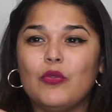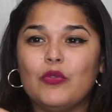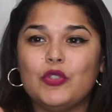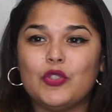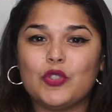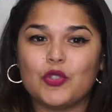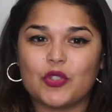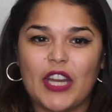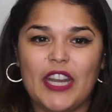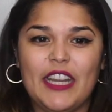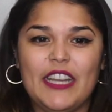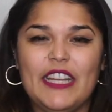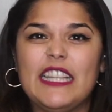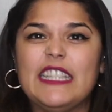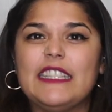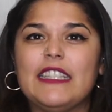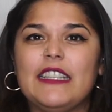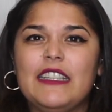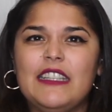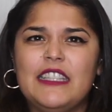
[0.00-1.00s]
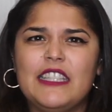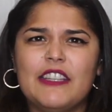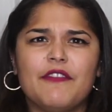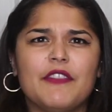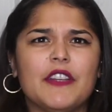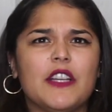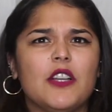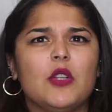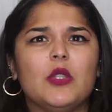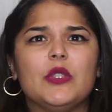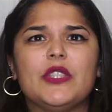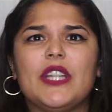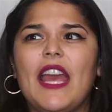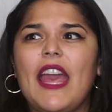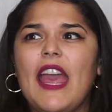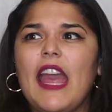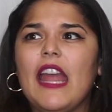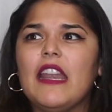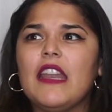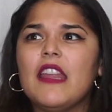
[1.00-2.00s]
strenuous and difficult
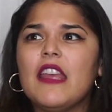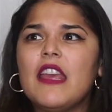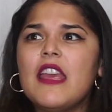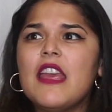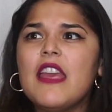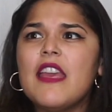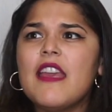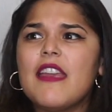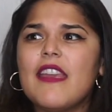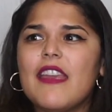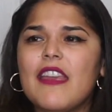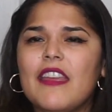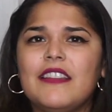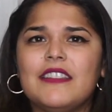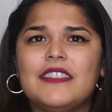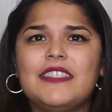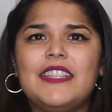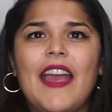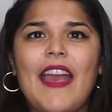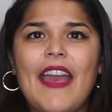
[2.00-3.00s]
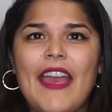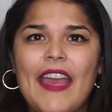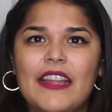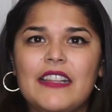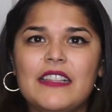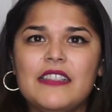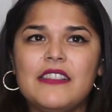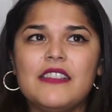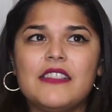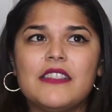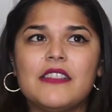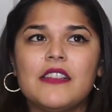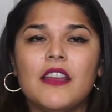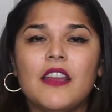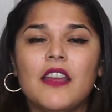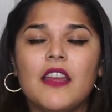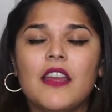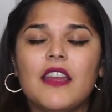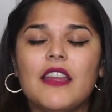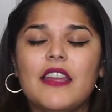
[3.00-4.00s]
and intense
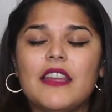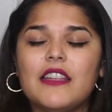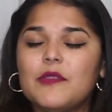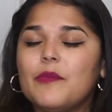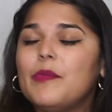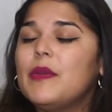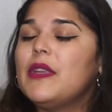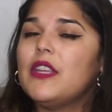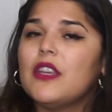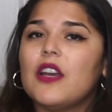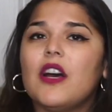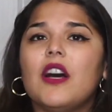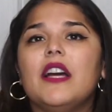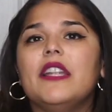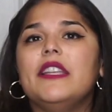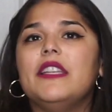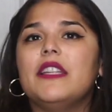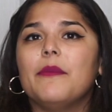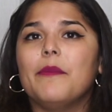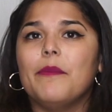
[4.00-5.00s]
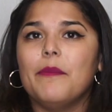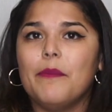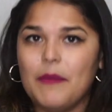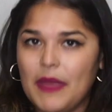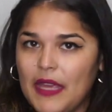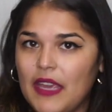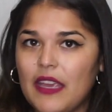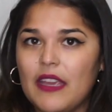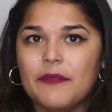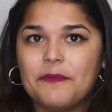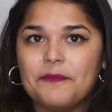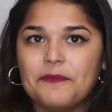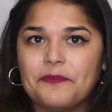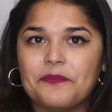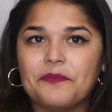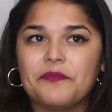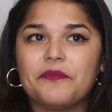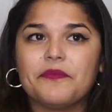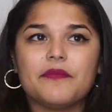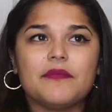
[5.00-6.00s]
is beyond me.
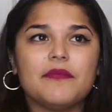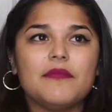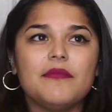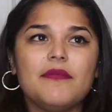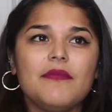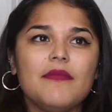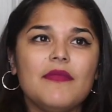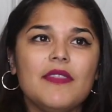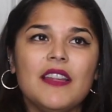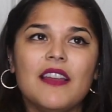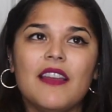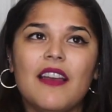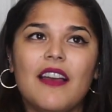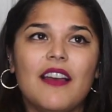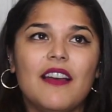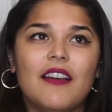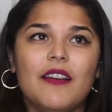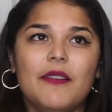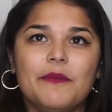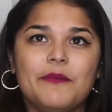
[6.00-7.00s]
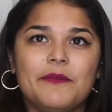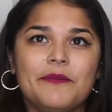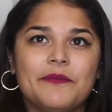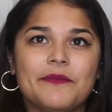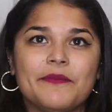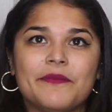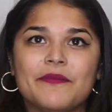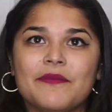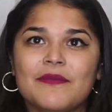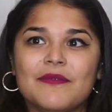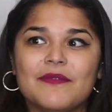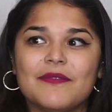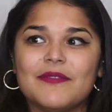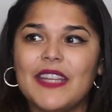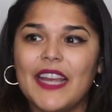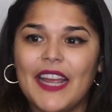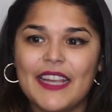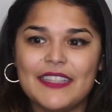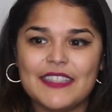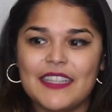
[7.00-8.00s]

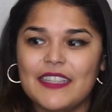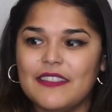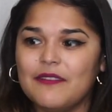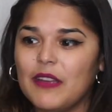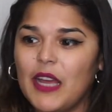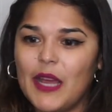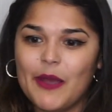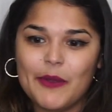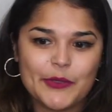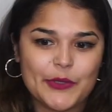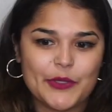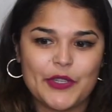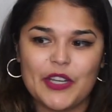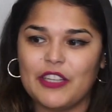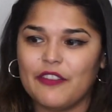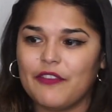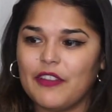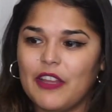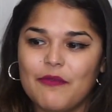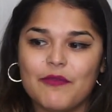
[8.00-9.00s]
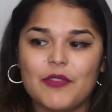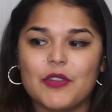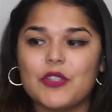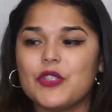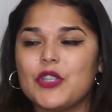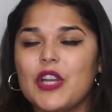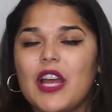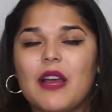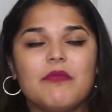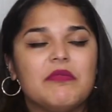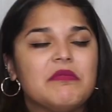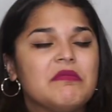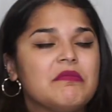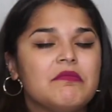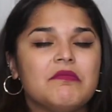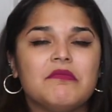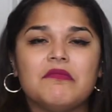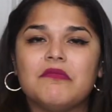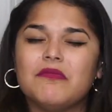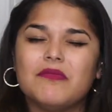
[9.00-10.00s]
Like I said, I was rejected for that first job.
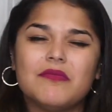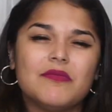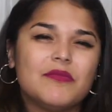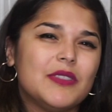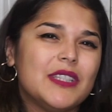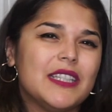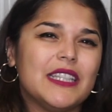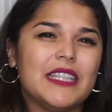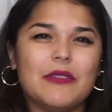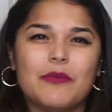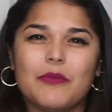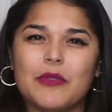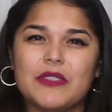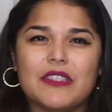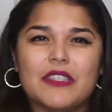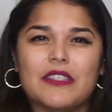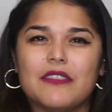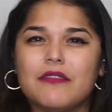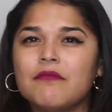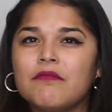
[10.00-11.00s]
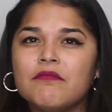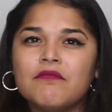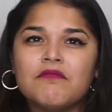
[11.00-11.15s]
Really wasn't